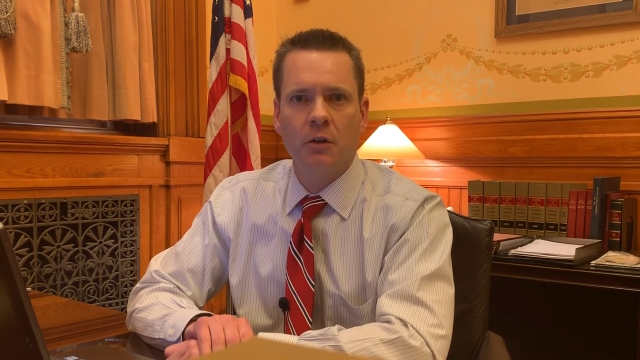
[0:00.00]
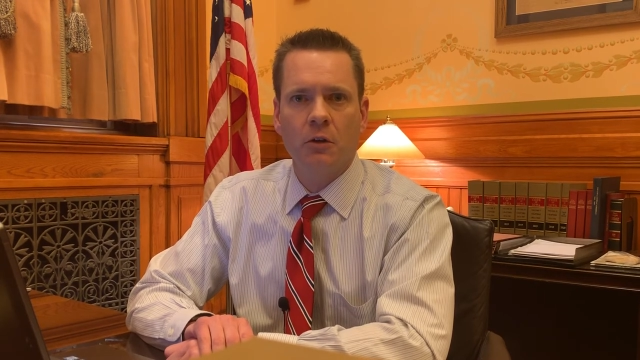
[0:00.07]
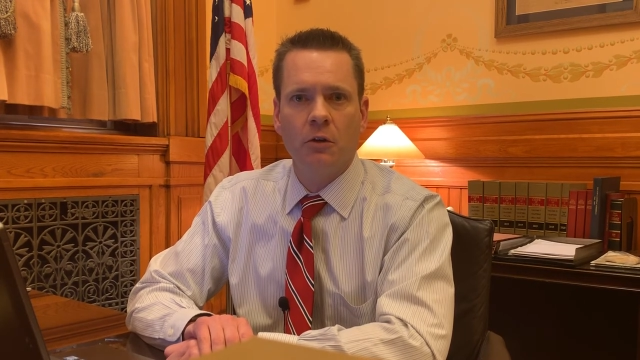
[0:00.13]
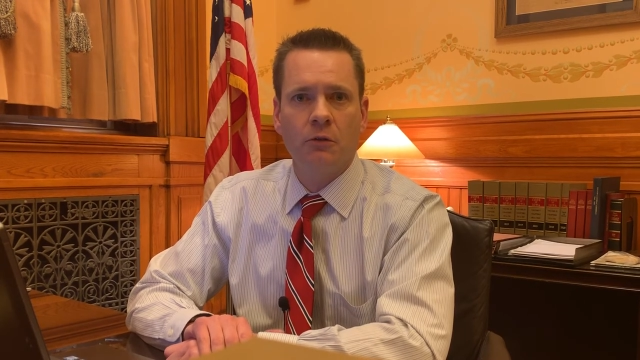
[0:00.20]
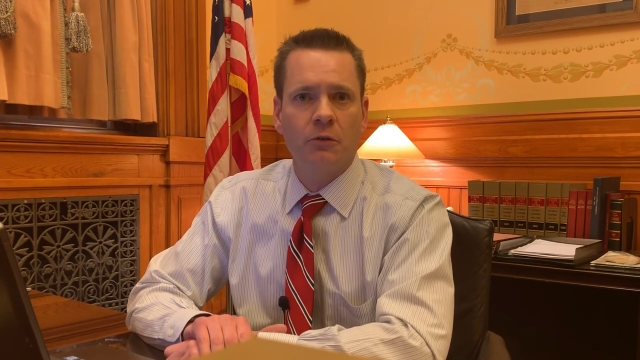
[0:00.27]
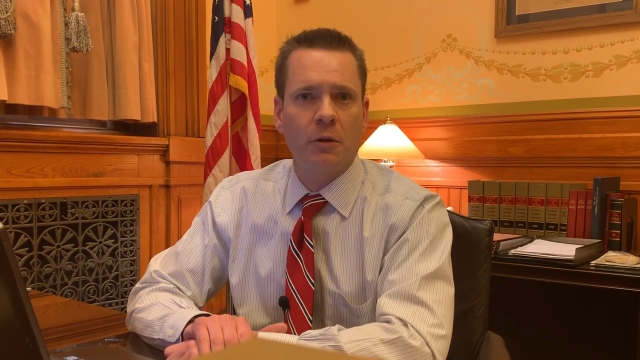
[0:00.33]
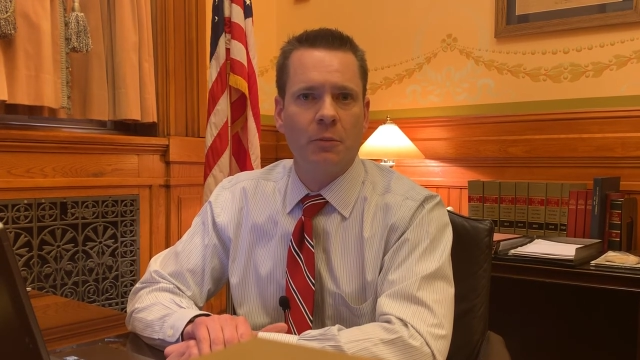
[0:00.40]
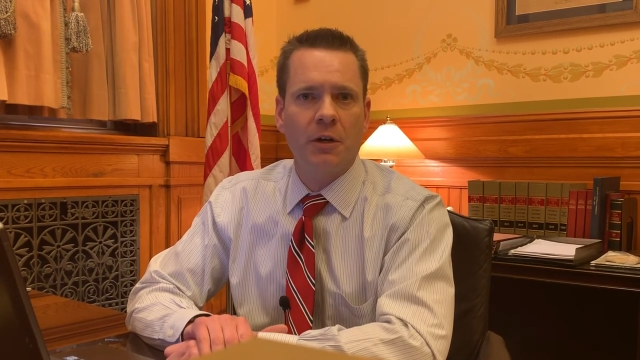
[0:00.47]

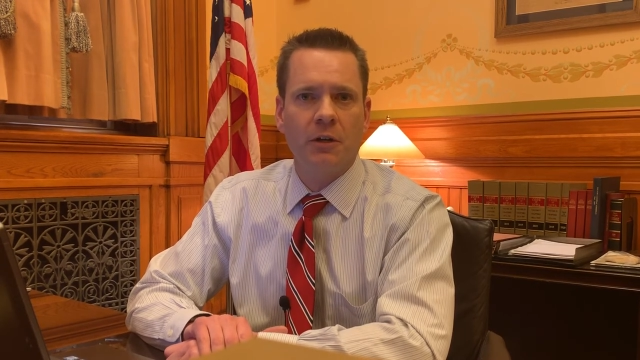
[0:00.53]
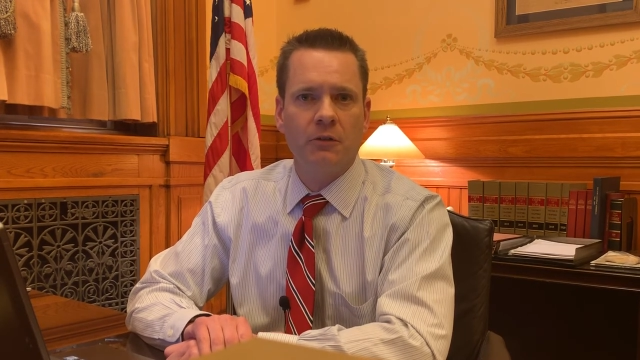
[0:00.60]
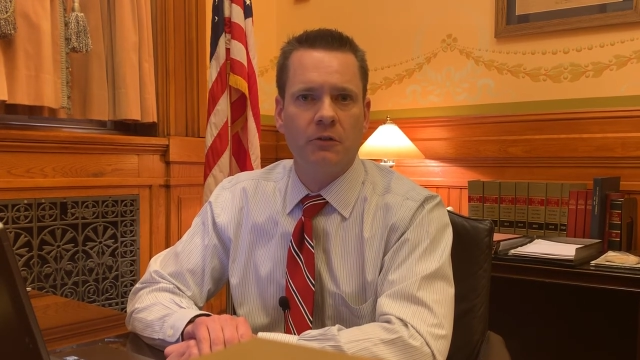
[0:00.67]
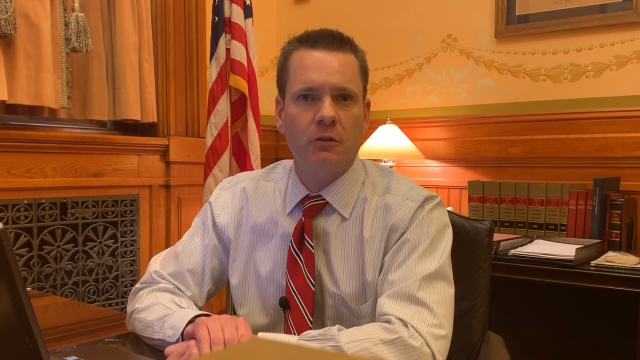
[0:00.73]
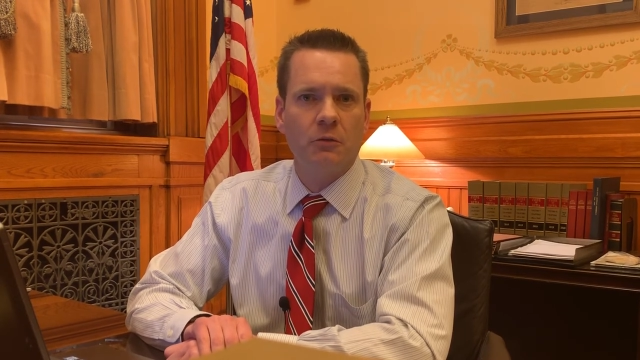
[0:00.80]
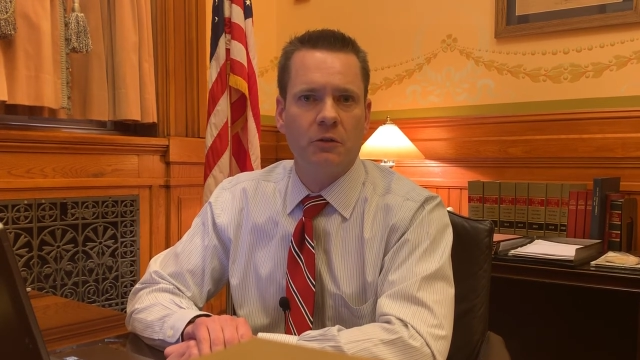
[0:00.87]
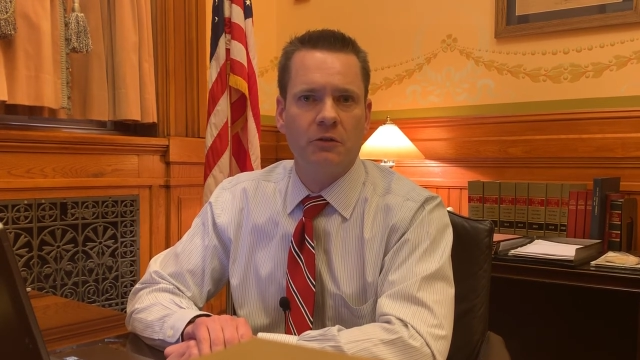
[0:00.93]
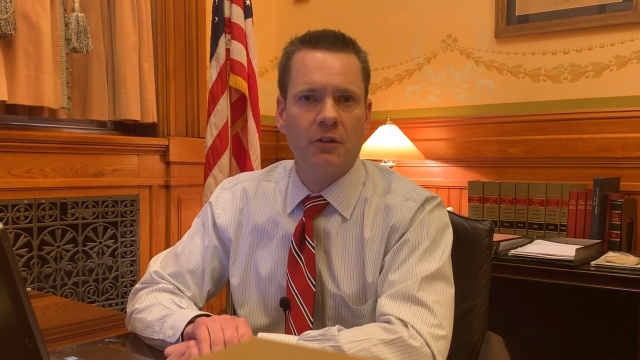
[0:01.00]
who've committed
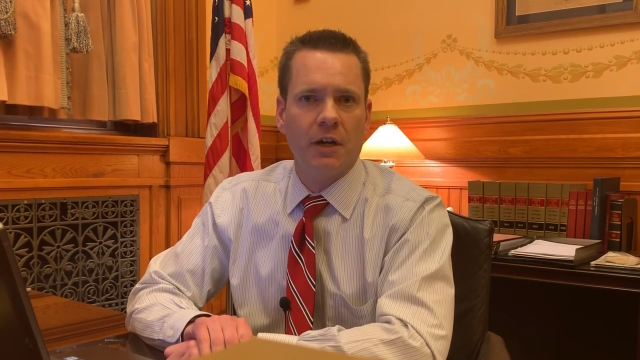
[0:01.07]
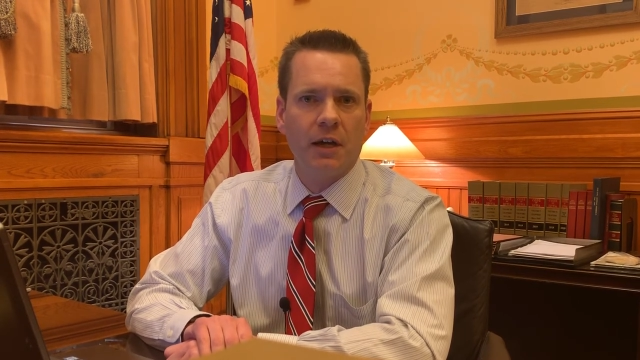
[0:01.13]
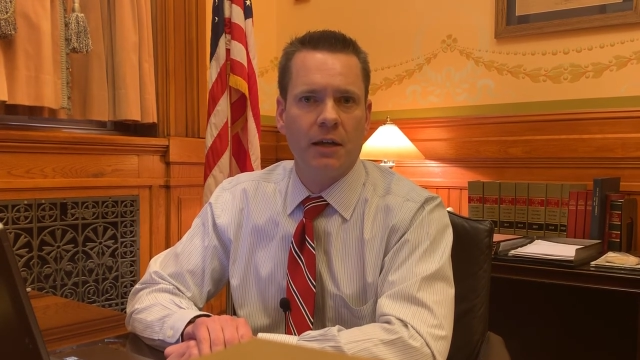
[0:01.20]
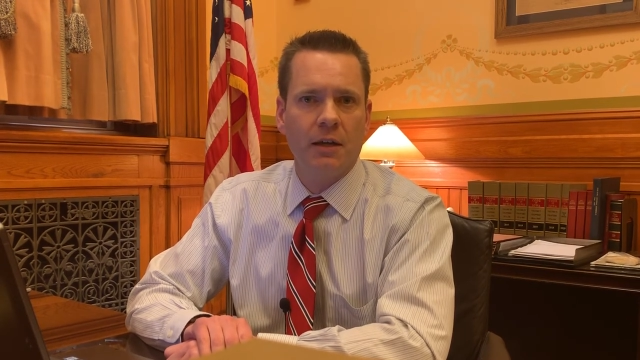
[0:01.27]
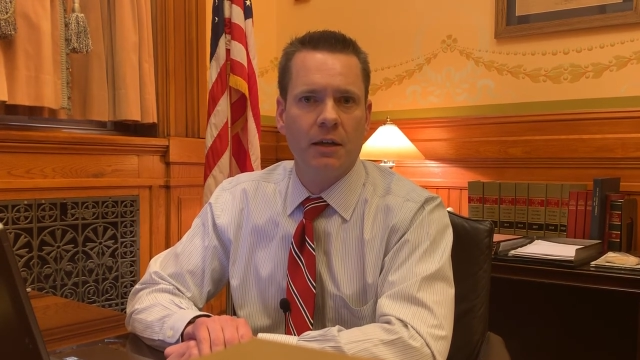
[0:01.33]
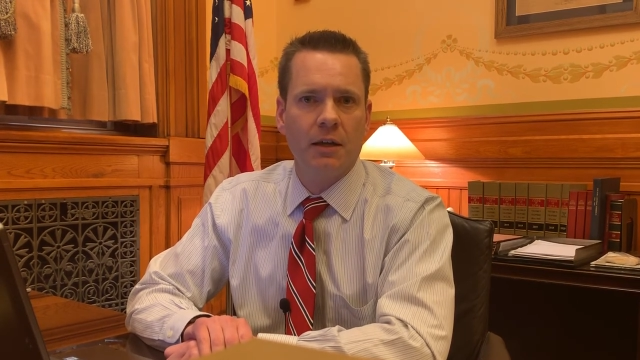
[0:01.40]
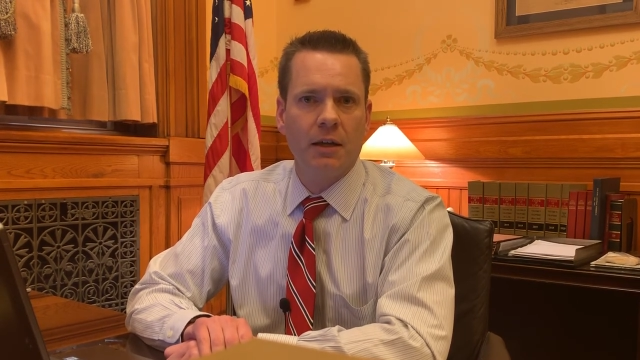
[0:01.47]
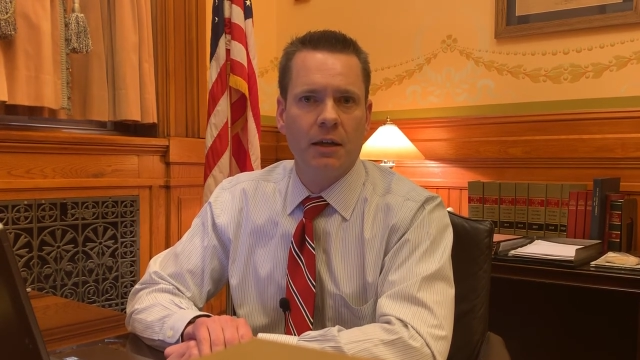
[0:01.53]
suicide.